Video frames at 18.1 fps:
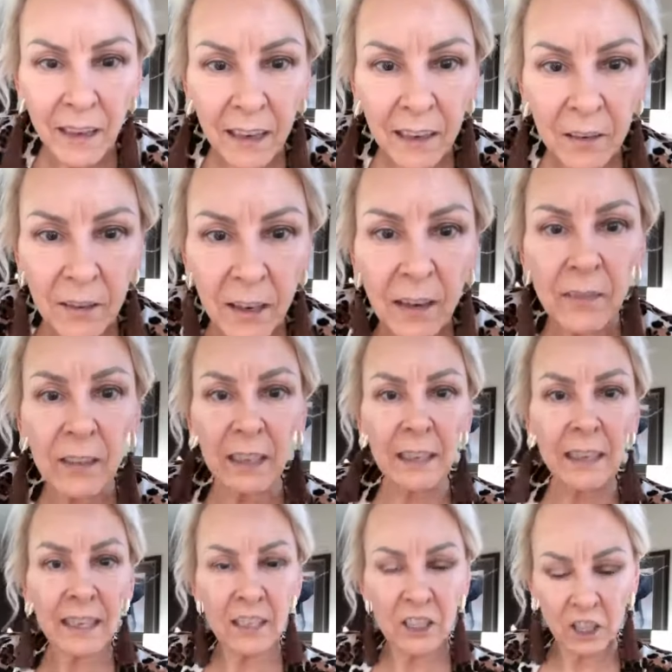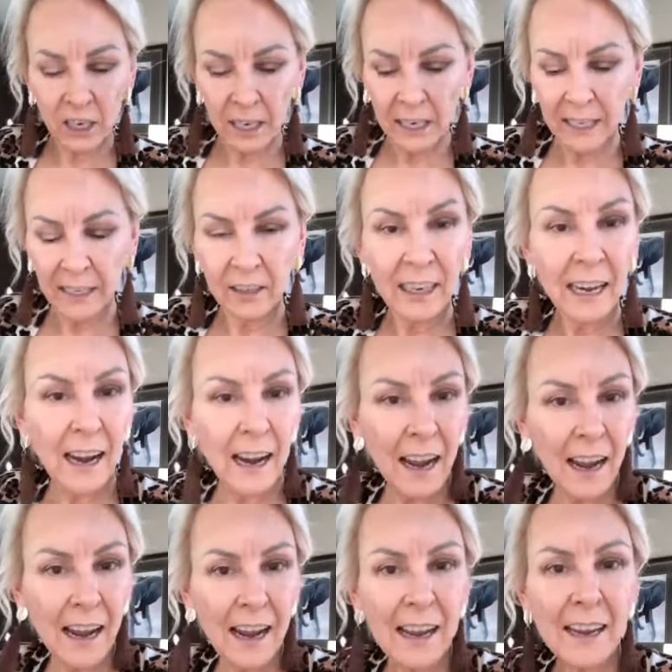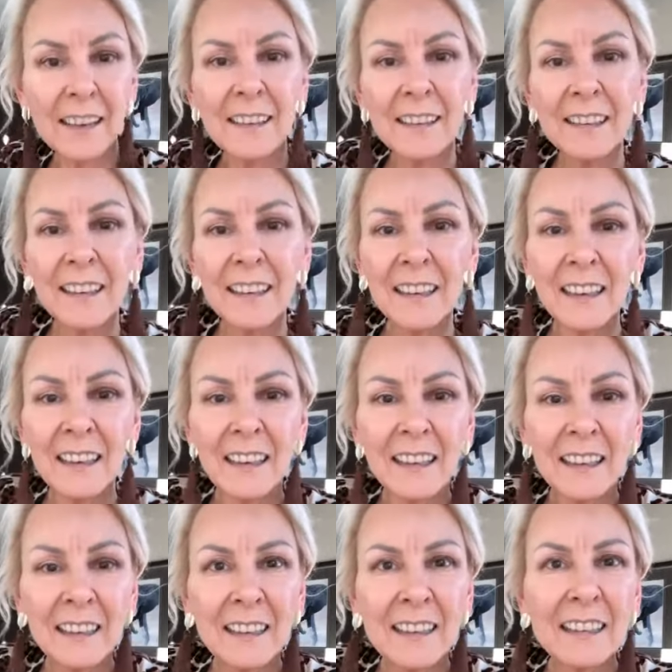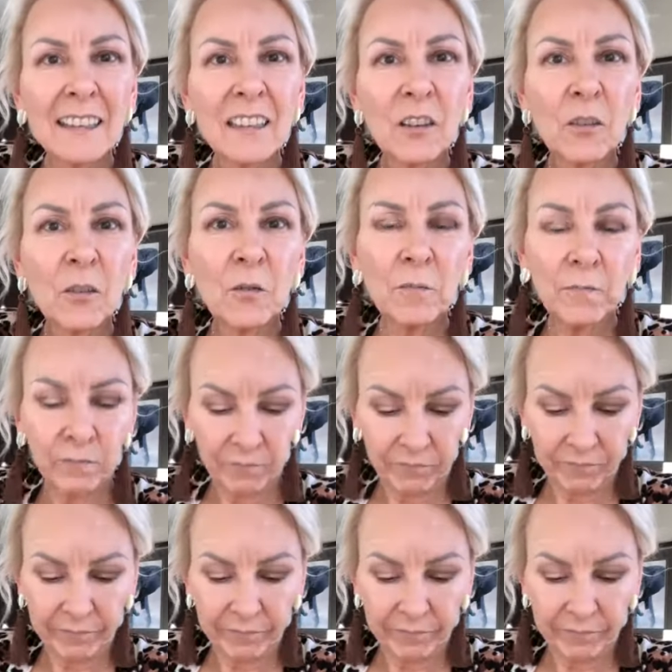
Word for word: I don't have any light shining in. Yay! So